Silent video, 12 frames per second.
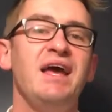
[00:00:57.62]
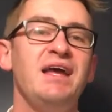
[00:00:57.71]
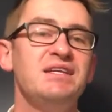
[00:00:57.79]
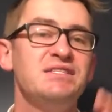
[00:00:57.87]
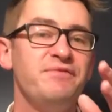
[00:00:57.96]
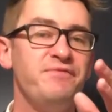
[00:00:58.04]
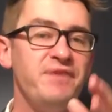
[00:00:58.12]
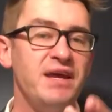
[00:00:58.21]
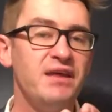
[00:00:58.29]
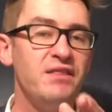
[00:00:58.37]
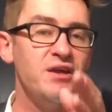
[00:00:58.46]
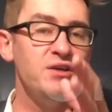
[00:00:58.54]
it is the
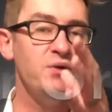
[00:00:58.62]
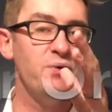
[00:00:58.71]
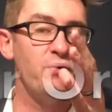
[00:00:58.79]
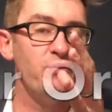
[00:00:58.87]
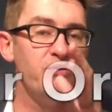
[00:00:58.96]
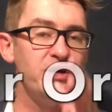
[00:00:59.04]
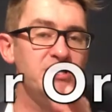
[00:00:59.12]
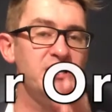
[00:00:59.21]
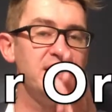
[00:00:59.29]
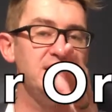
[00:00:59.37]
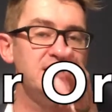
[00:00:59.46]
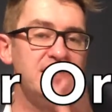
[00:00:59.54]
figure that you
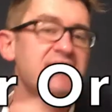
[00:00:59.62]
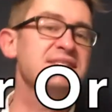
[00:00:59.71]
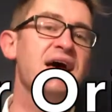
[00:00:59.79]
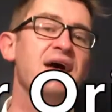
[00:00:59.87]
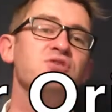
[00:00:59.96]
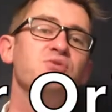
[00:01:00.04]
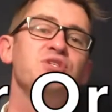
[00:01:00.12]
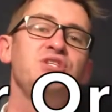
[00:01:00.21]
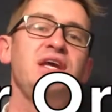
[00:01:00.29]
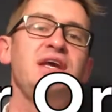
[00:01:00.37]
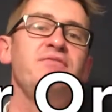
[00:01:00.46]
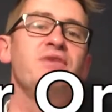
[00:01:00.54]
originally set out to
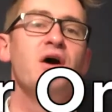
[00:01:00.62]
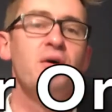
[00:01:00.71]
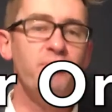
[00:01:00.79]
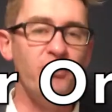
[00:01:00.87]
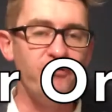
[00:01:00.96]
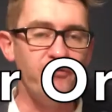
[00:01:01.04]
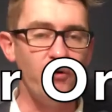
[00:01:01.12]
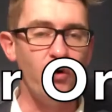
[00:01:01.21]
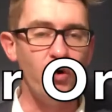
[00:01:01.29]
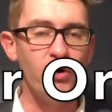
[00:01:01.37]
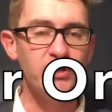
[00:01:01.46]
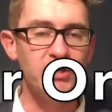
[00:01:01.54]
achieve
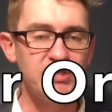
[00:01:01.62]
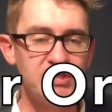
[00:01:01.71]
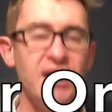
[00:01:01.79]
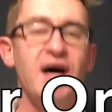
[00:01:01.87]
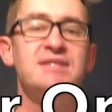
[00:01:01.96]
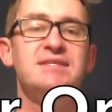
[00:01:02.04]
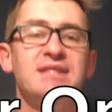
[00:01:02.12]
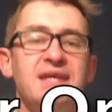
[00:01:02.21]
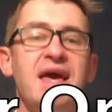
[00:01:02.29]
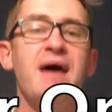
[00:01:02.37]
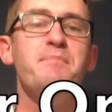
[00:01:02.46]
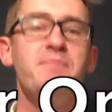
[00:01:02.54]
before you started the
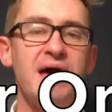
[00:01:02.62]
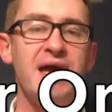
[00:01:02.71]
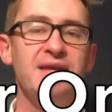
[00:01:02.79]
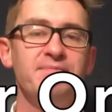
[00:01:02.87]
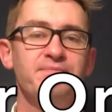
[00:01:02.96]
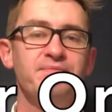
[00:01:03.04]
campaign.